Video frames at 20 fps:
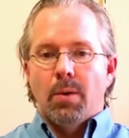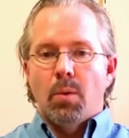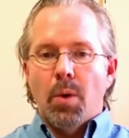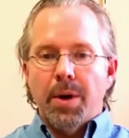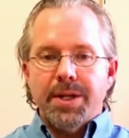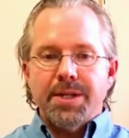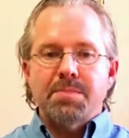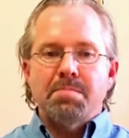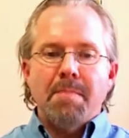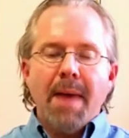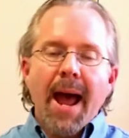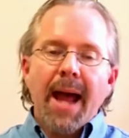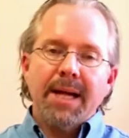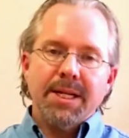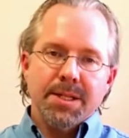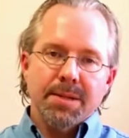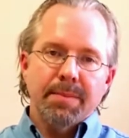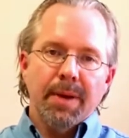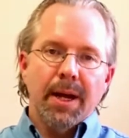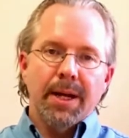one is
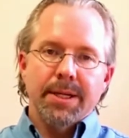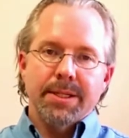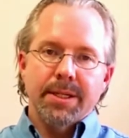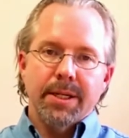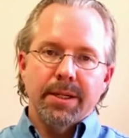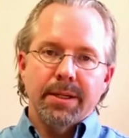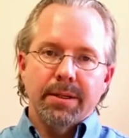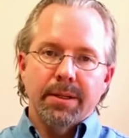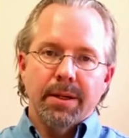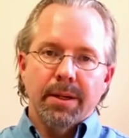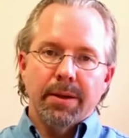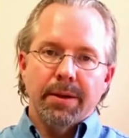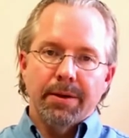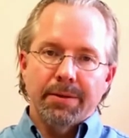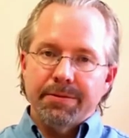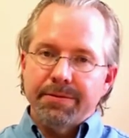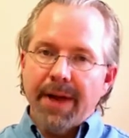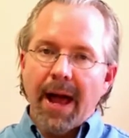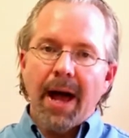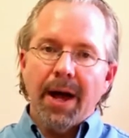maximizing
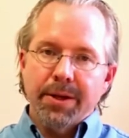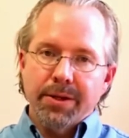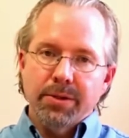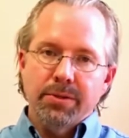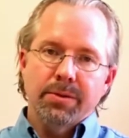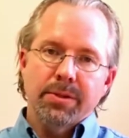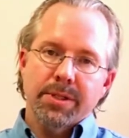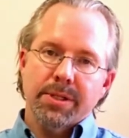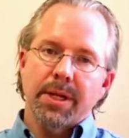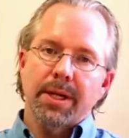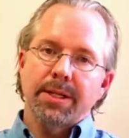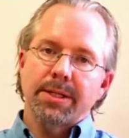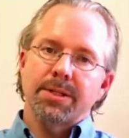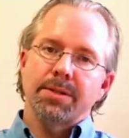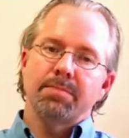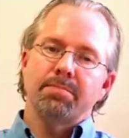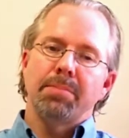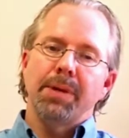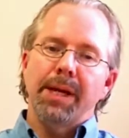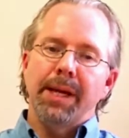their valued states
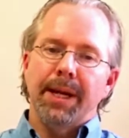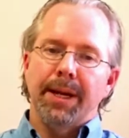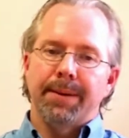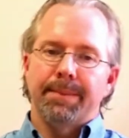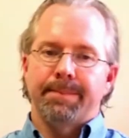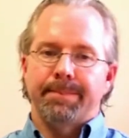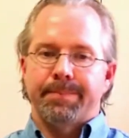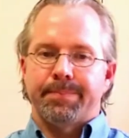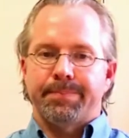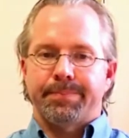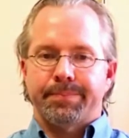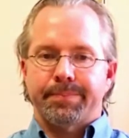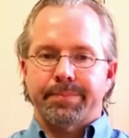of being.